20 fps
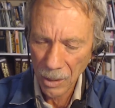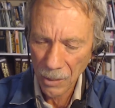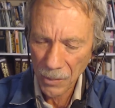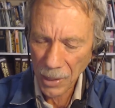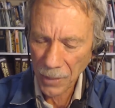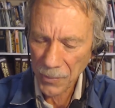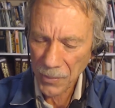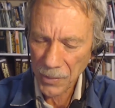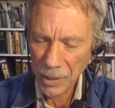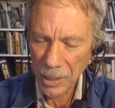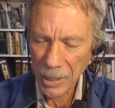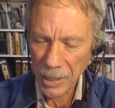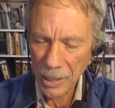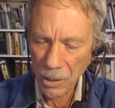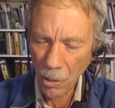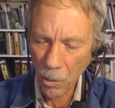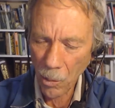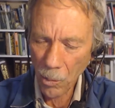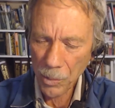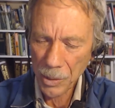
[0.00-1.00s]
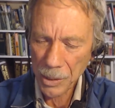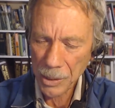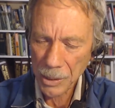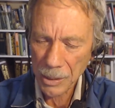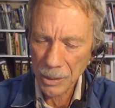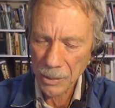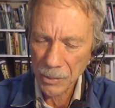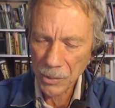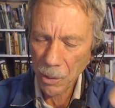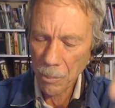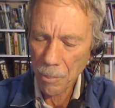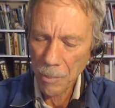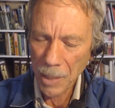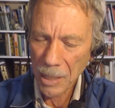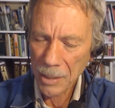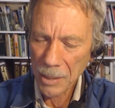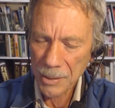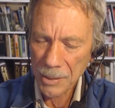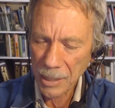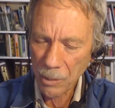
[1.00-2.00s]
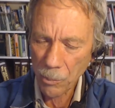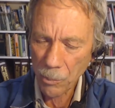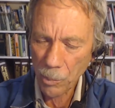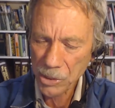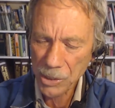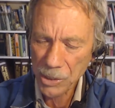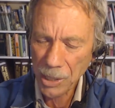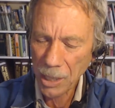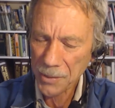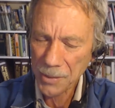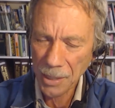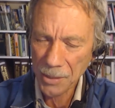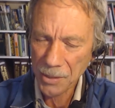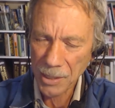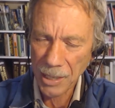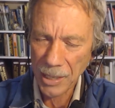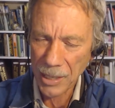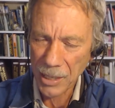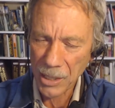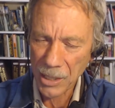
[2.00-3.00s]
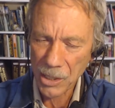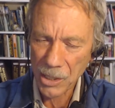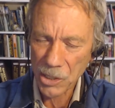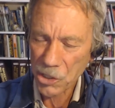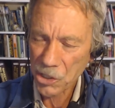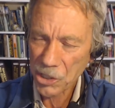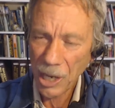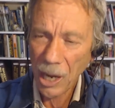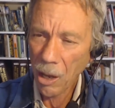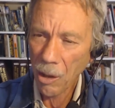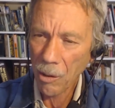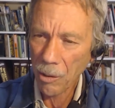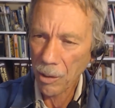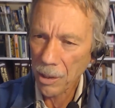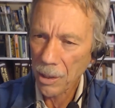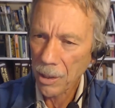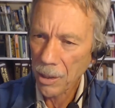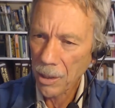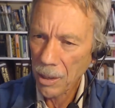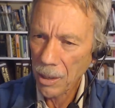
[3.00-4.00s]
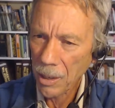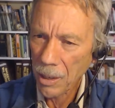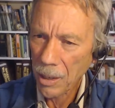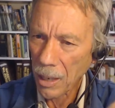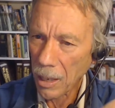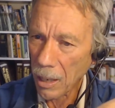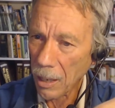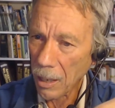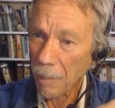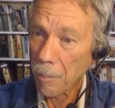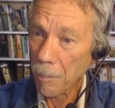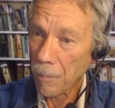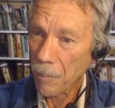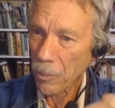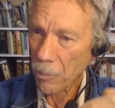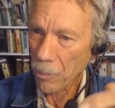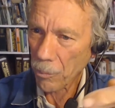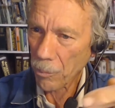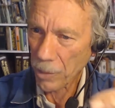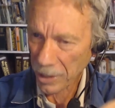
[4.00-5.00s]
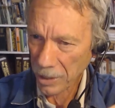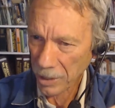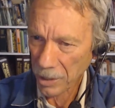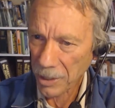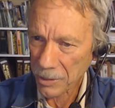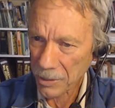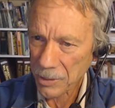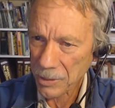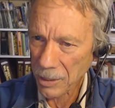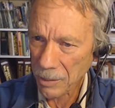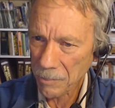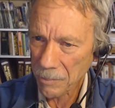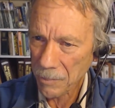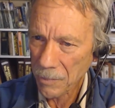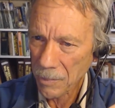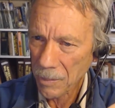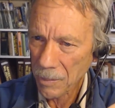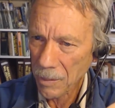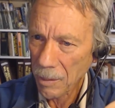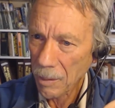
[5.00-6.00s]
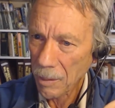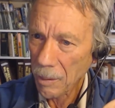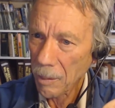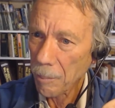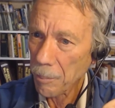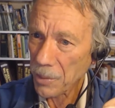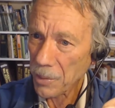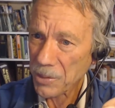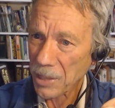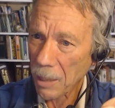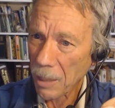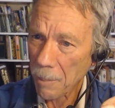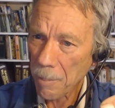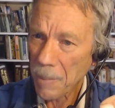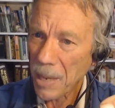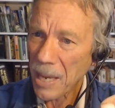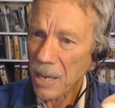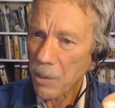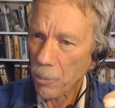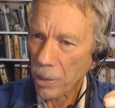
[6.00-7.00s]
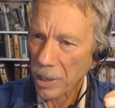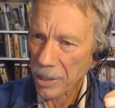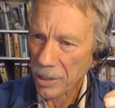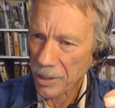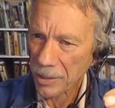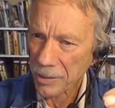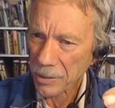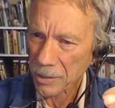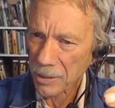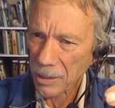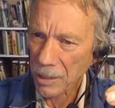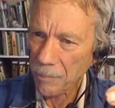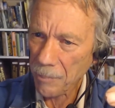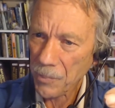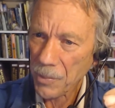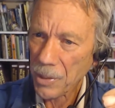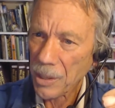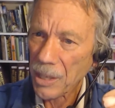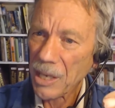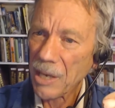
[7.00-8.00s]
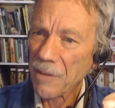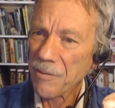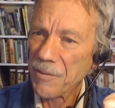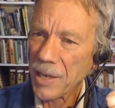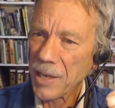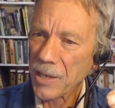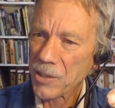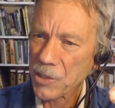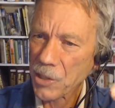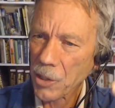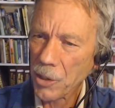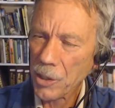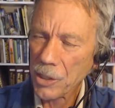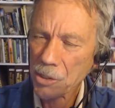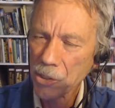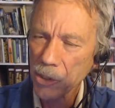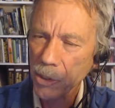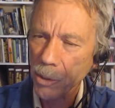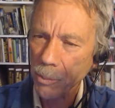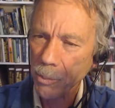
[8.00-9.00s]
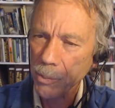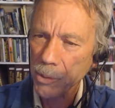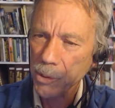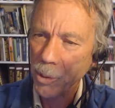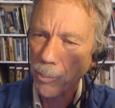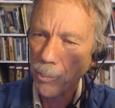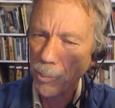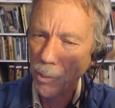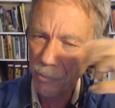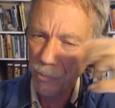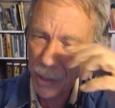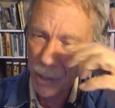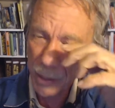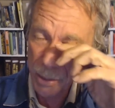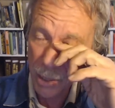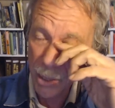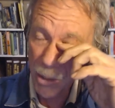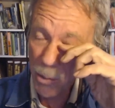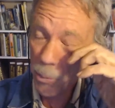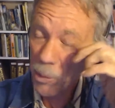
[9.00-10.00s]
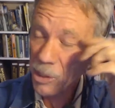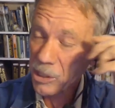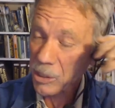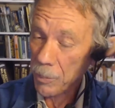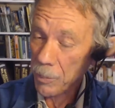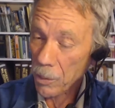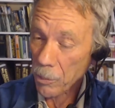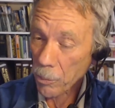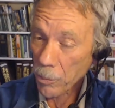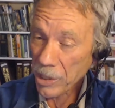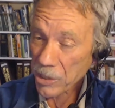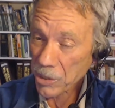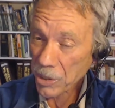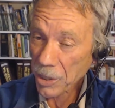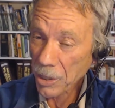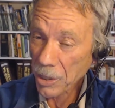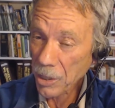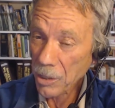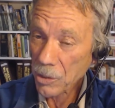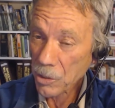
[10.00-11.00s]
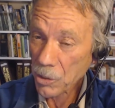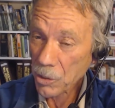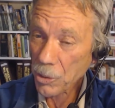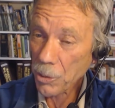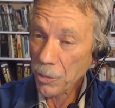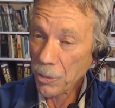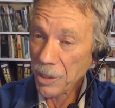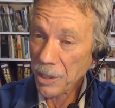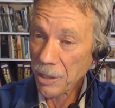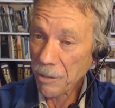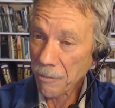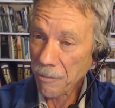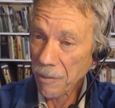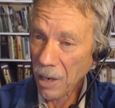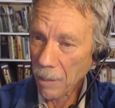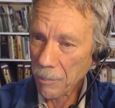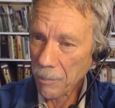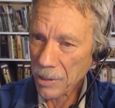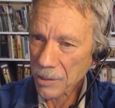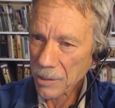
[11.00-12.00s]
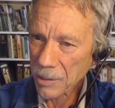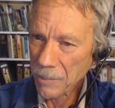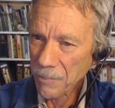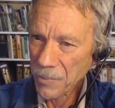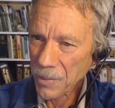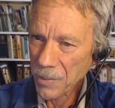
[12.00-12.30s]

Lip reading: that their mandate was not that they shall regulate them, but they may regulate them if necessary to prevent unreasonable risk to the environment.